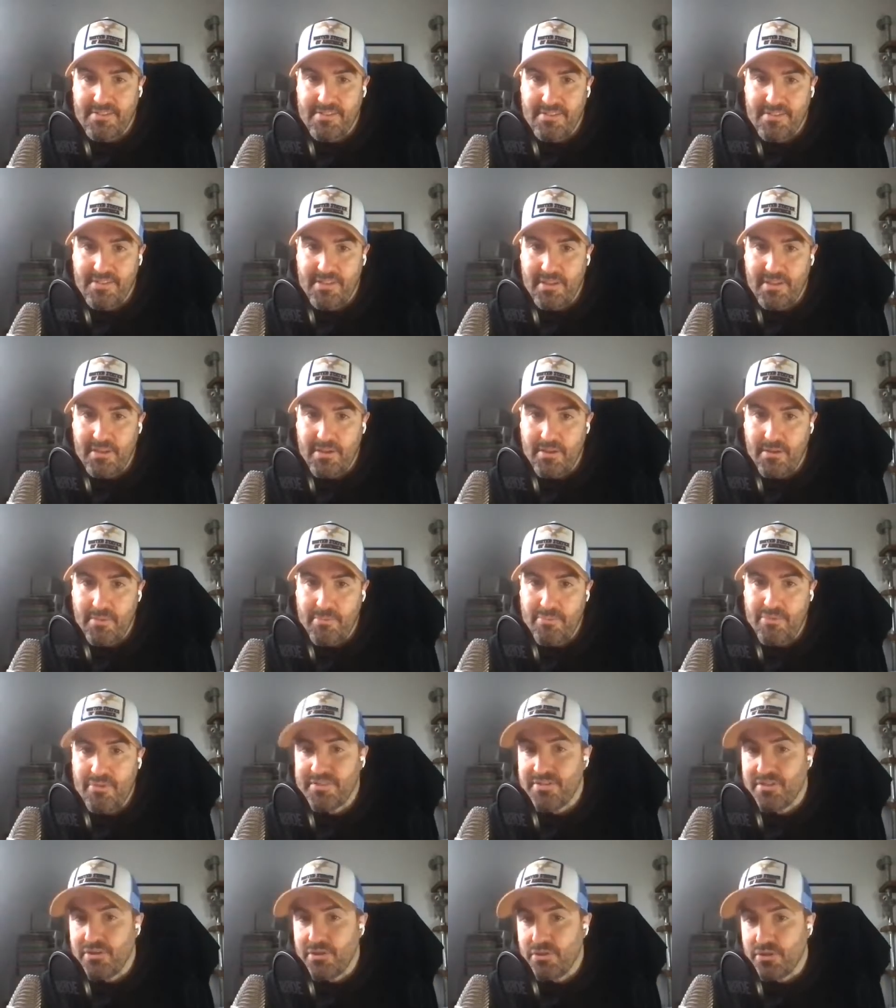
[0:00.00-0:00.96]
against
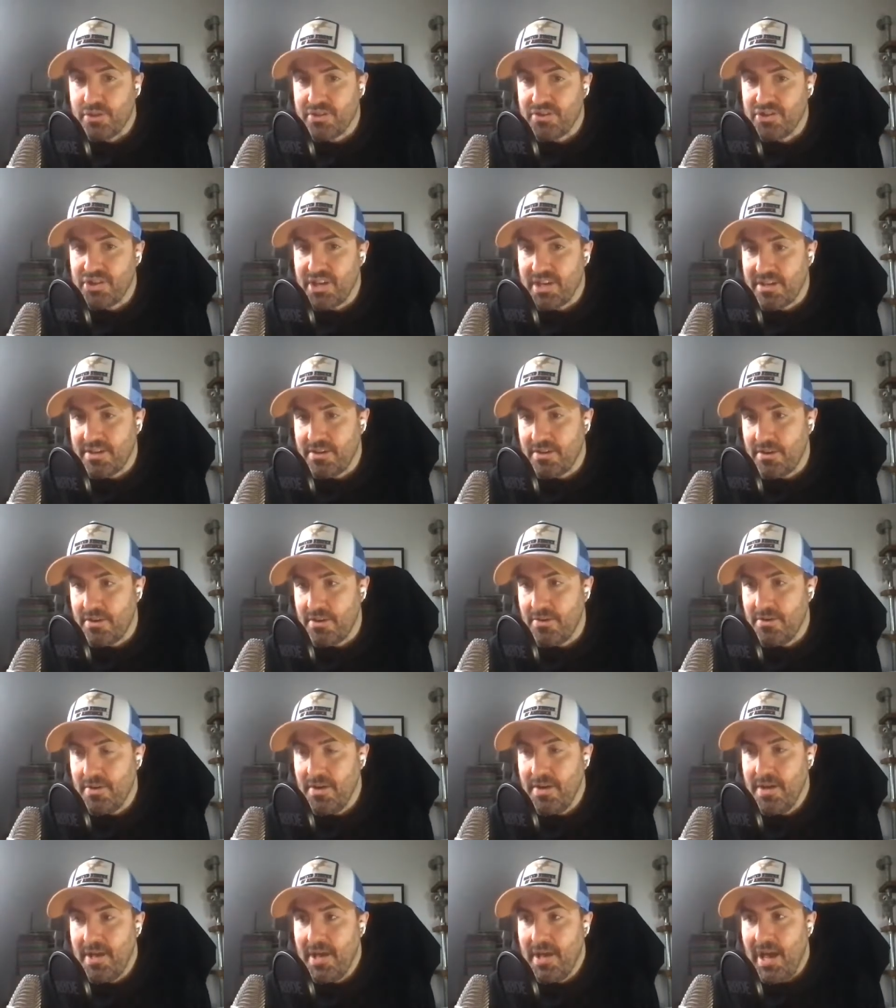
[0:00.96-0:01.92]
the President
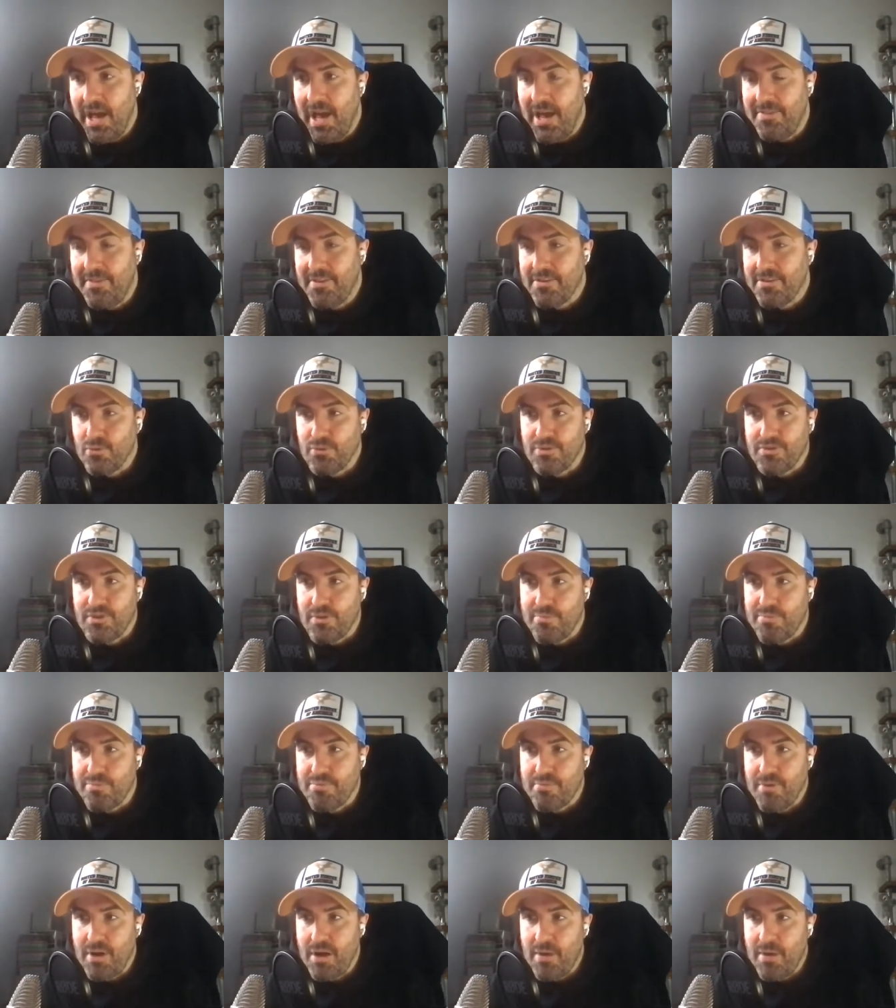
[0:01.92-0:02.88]
Lukashenko, and there's
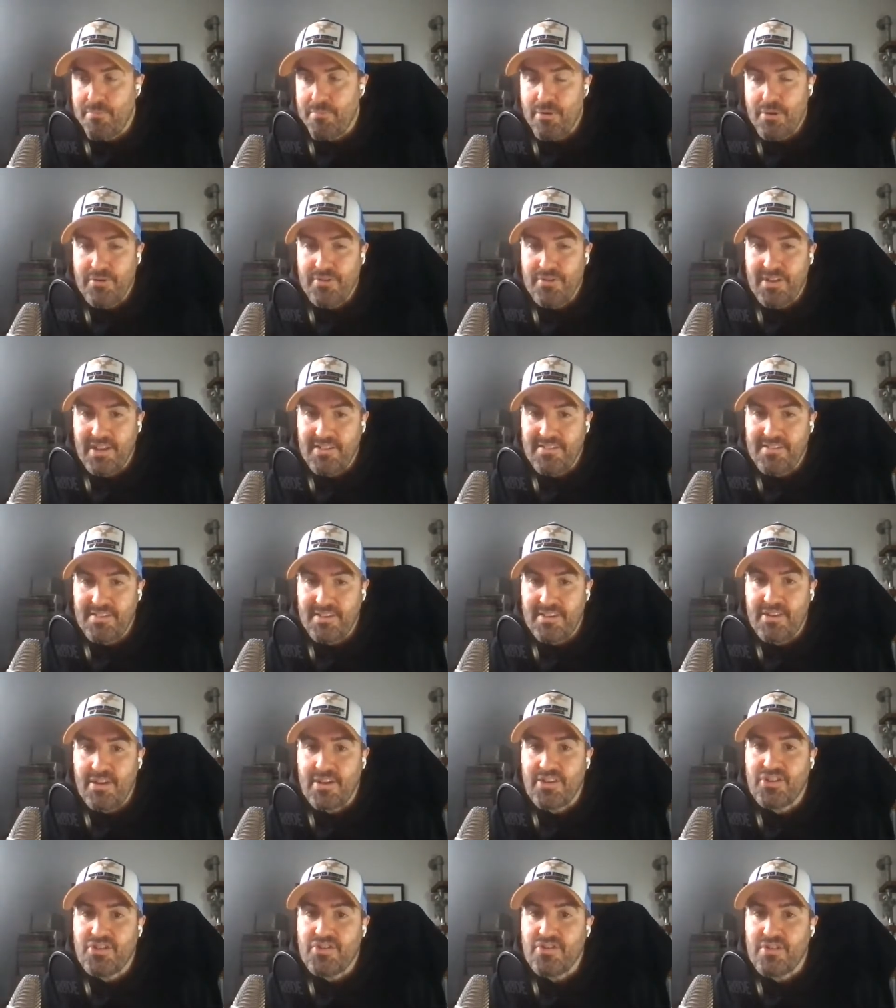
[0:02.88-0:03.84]
also
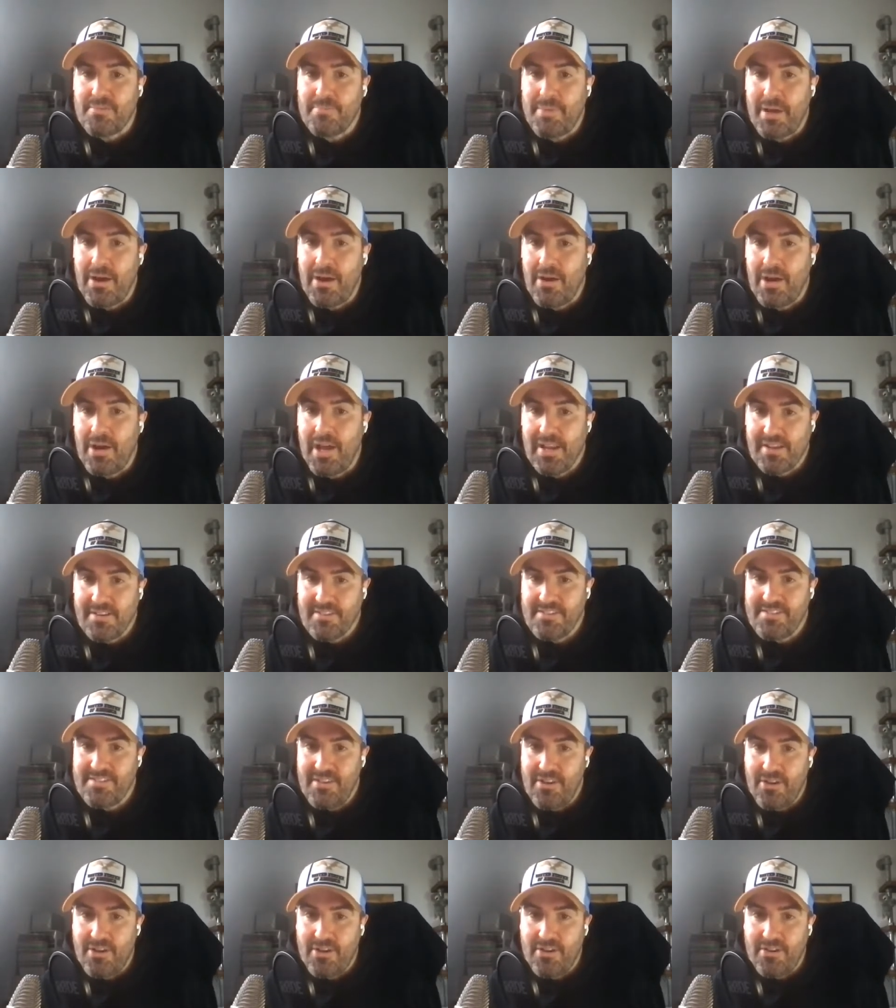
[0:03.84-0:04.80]
protests in Nigeria about
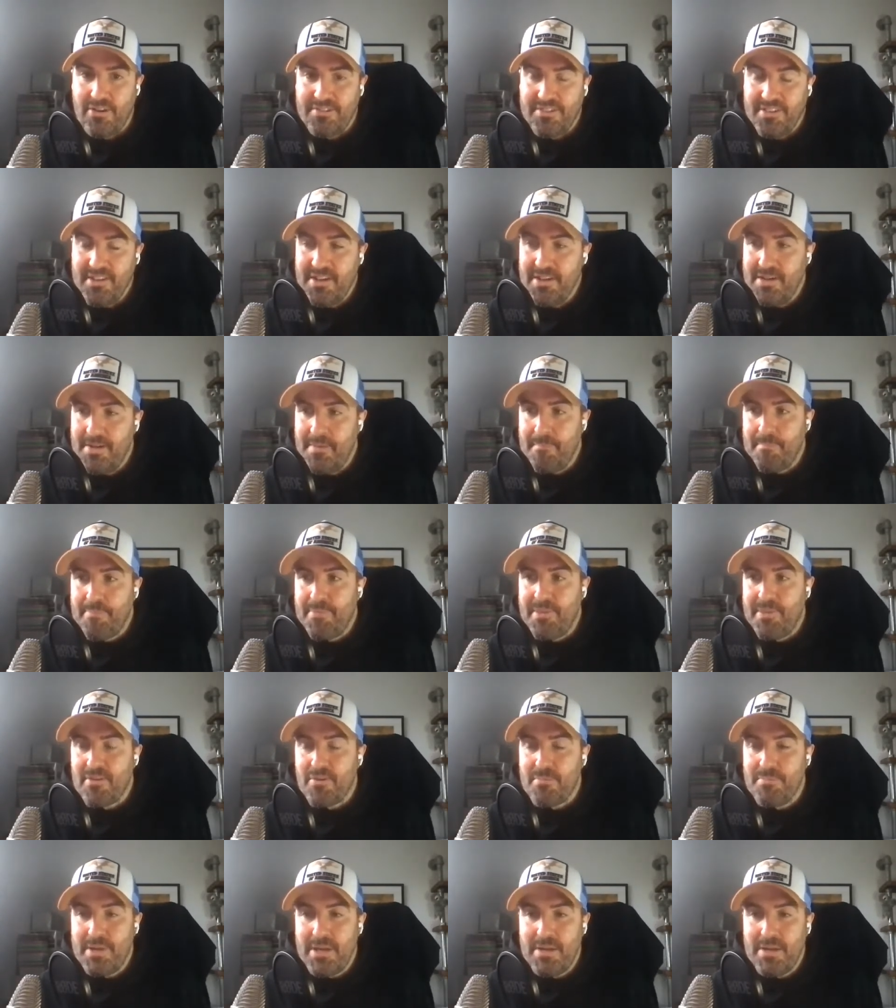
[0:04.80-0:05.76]
NSARS.
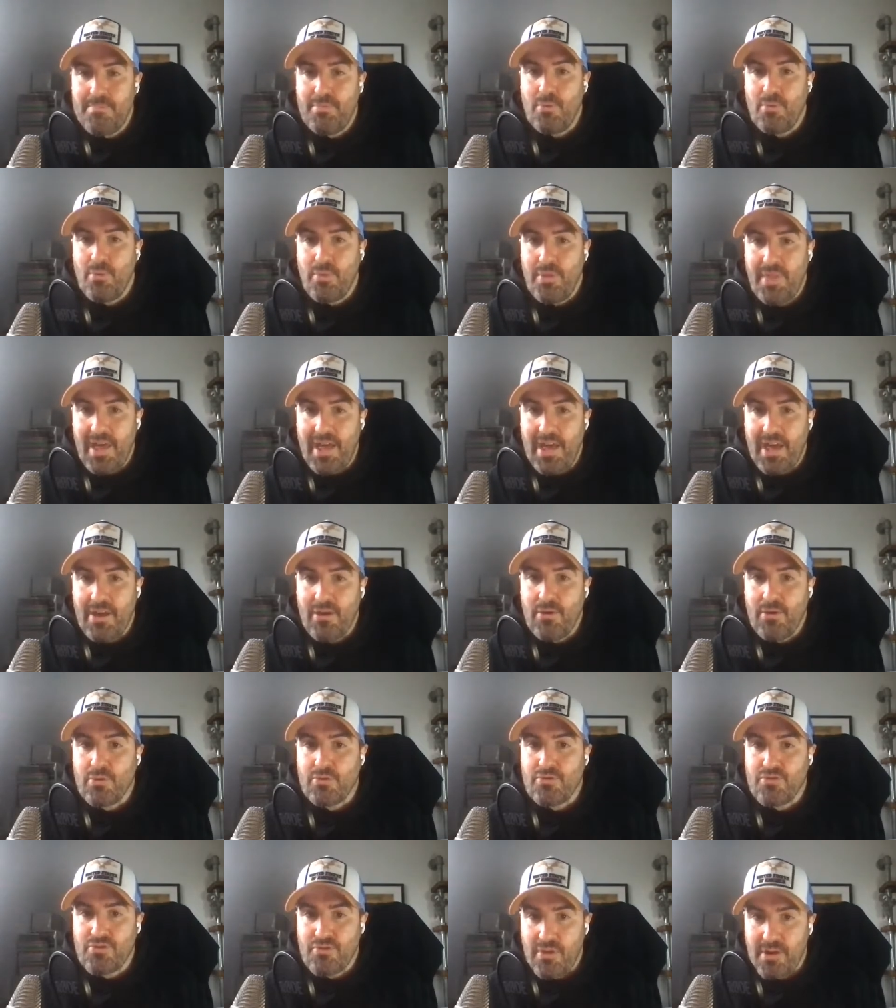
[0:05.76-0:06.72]
There are people
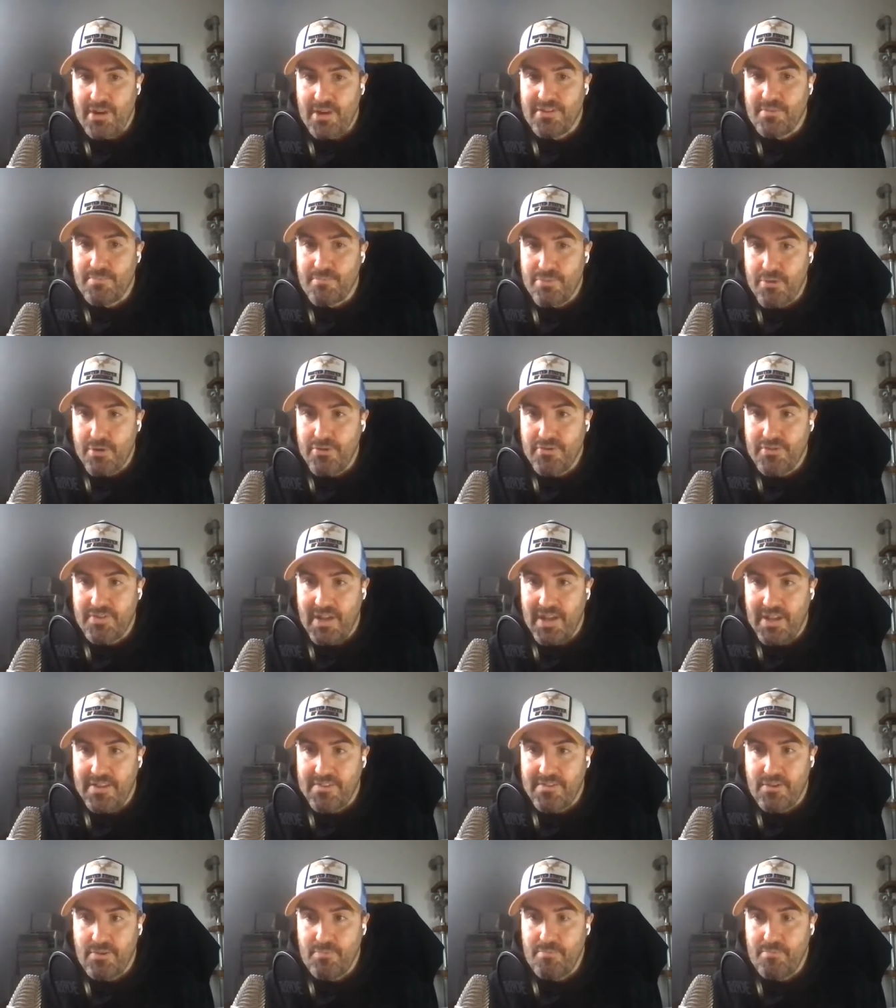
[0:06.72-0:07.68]
there who are trying to
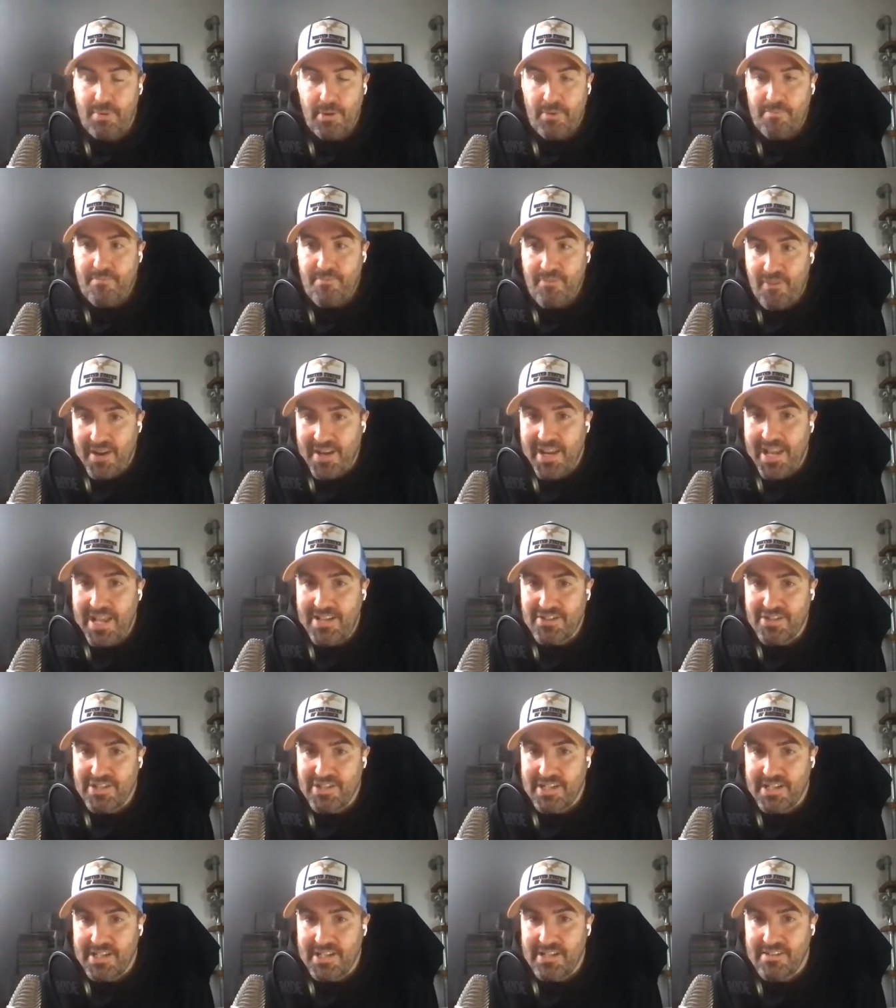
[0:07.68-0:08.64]
protest, but
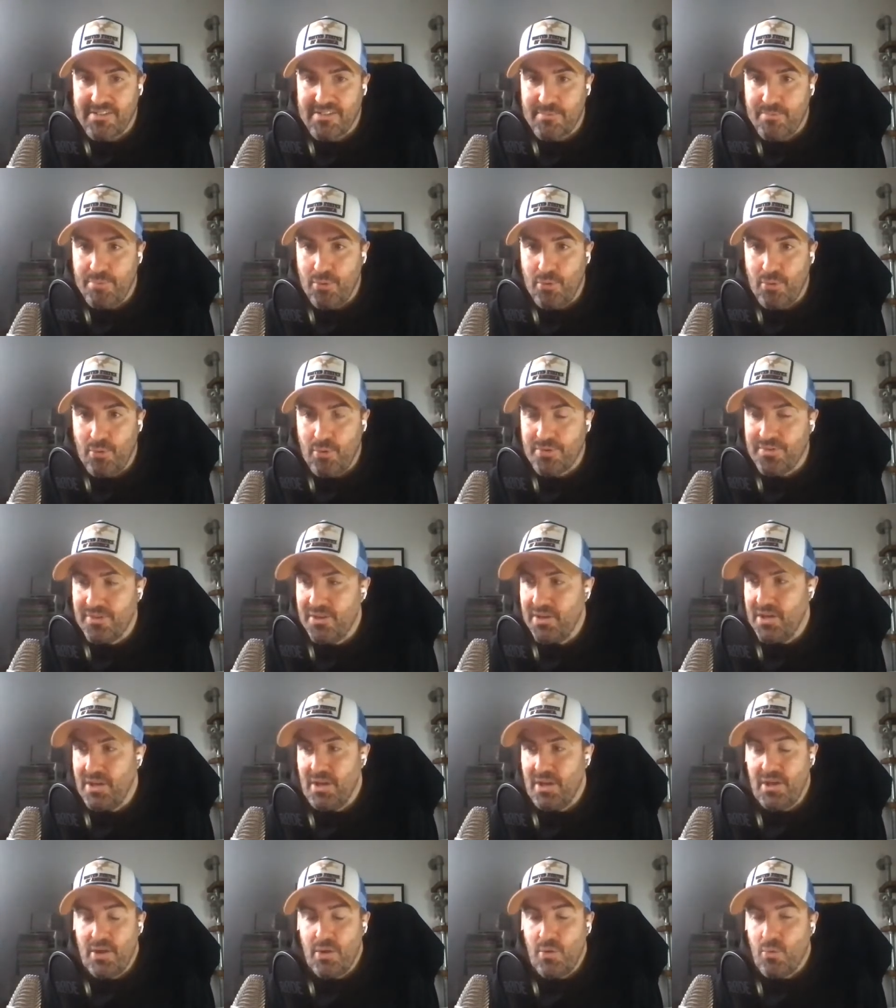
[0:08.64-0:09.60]
financially need
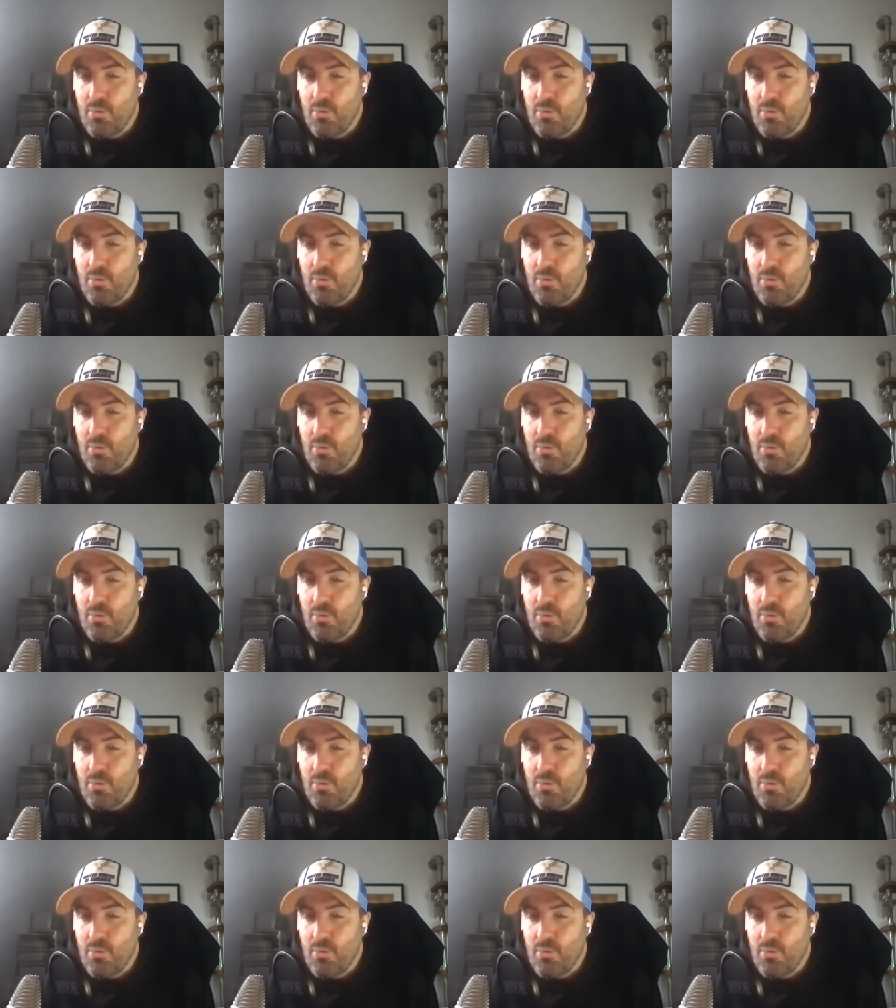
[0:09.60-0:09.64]
support.